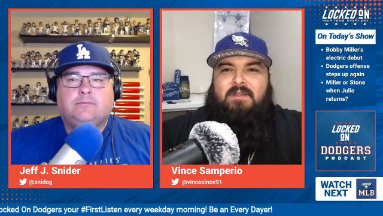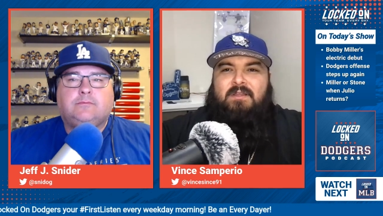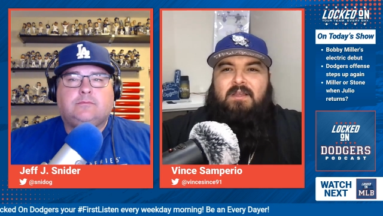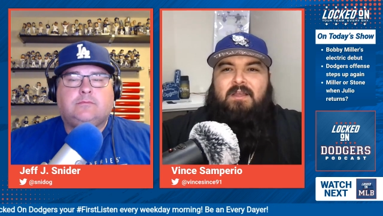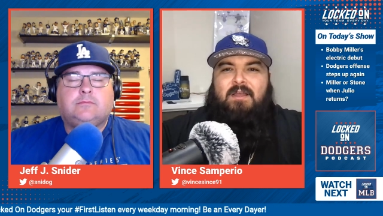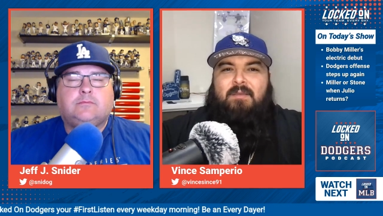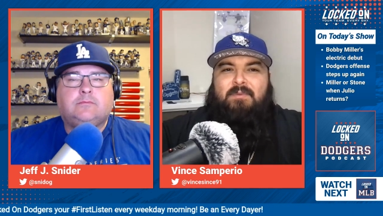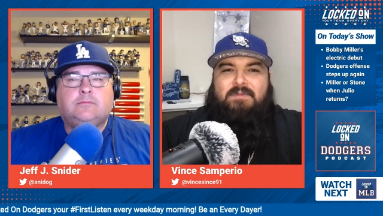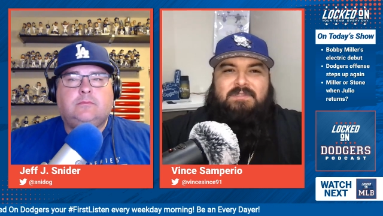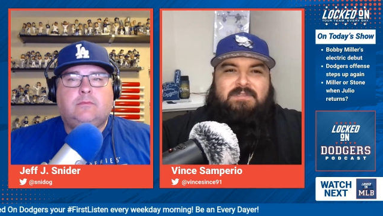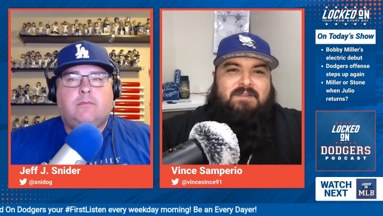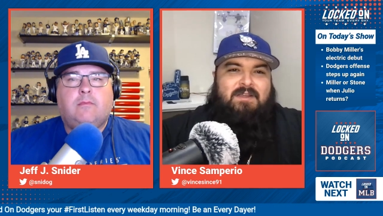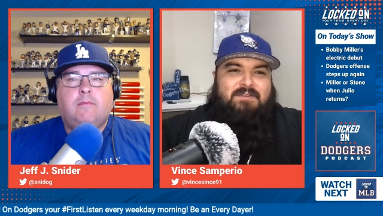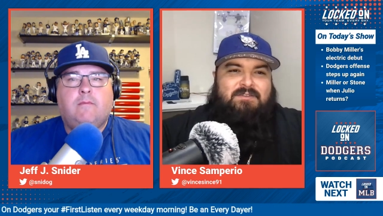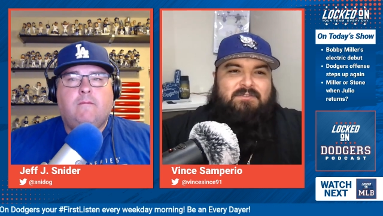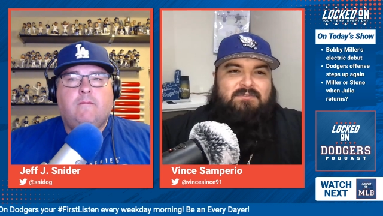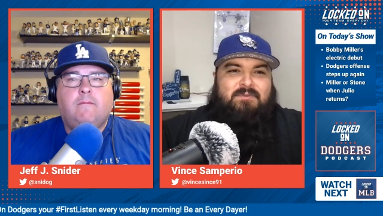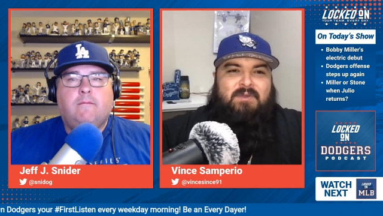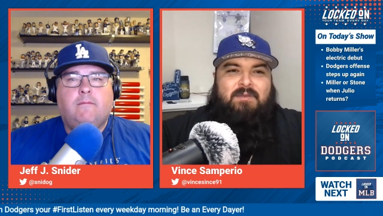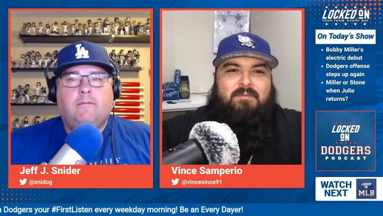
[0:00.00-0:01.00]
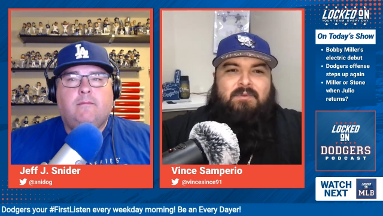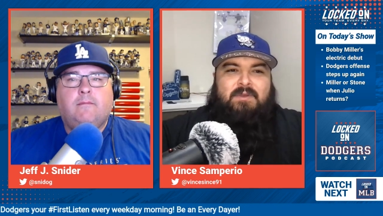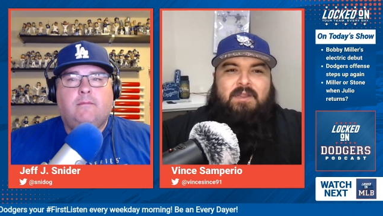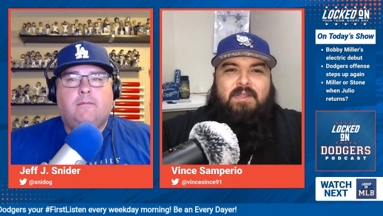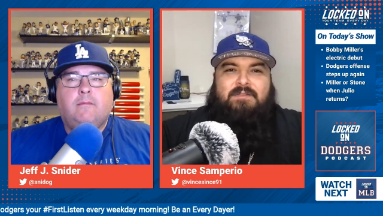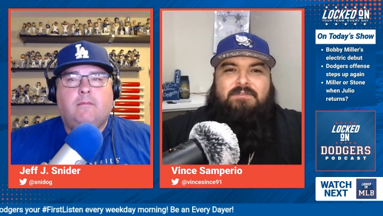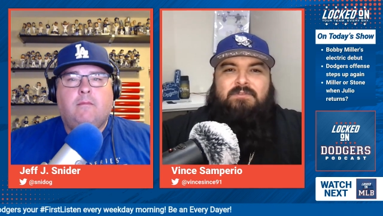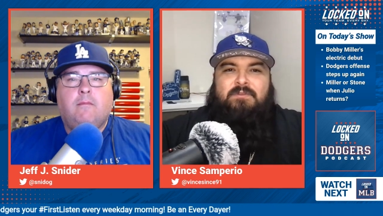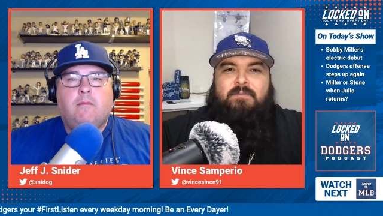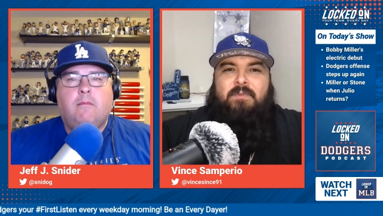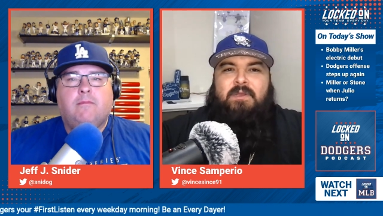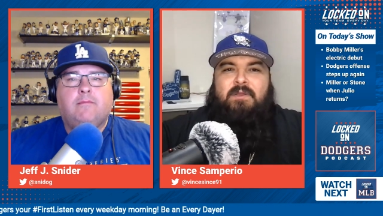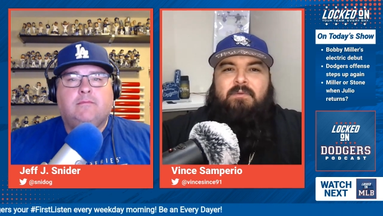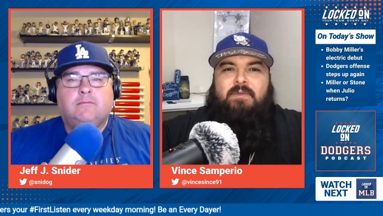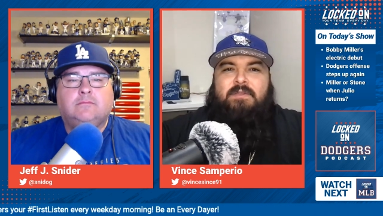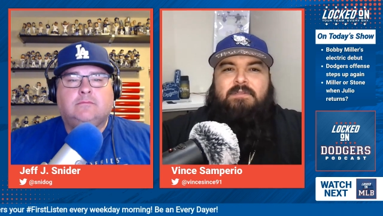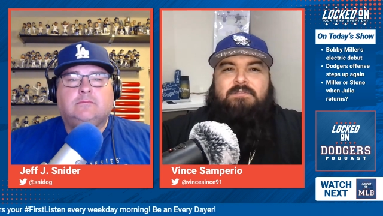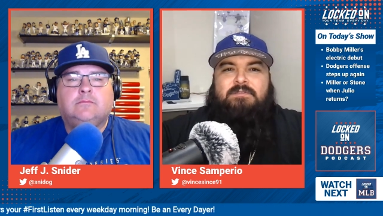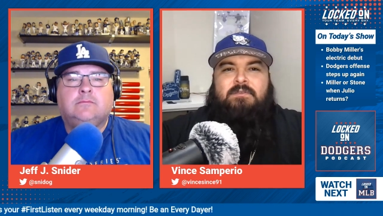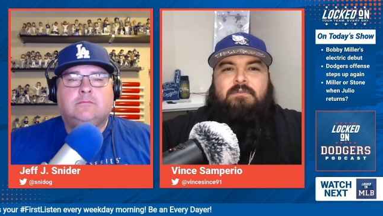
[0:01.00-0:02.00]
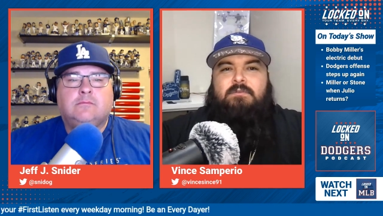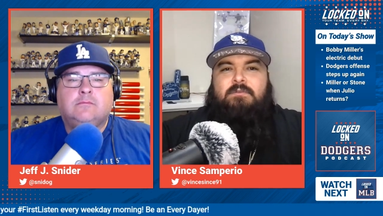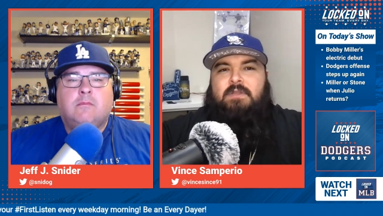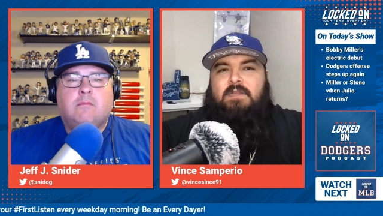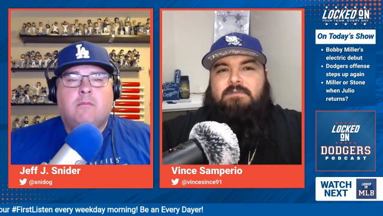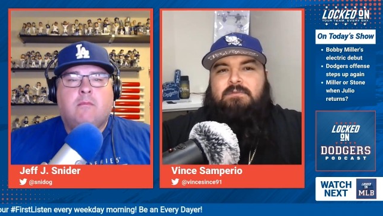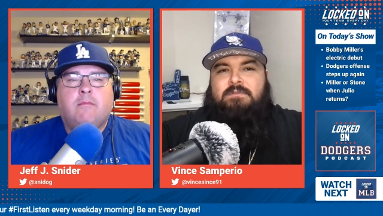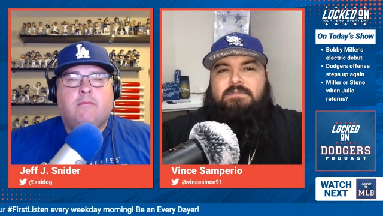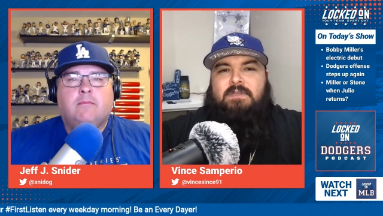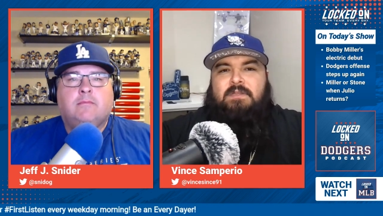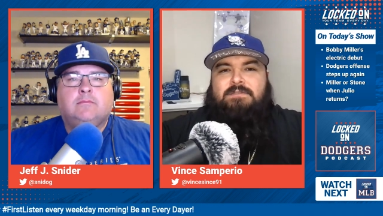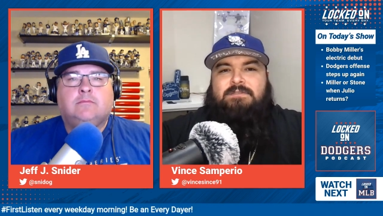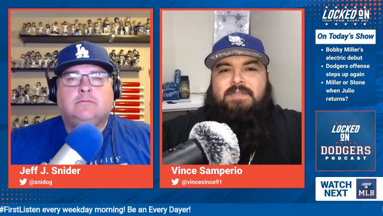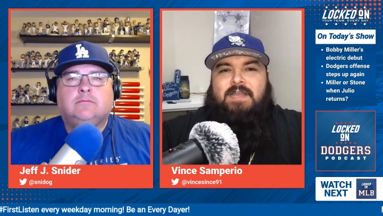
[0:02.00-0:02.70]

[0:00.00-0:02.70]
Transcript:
Speaker 1: uh, but the Dodgers were able to get to him anyway. So that's what's on